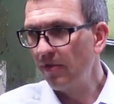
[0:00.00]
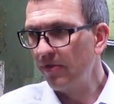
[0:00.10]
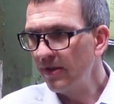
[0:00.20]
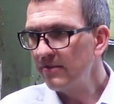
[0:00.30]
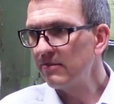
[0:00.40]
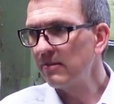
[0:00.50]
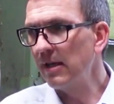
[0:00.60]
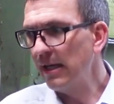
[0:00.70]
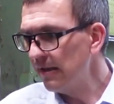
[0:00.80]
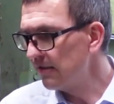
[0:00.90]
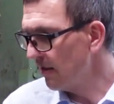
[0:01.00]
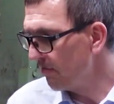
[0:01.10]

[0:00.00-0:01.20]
this is the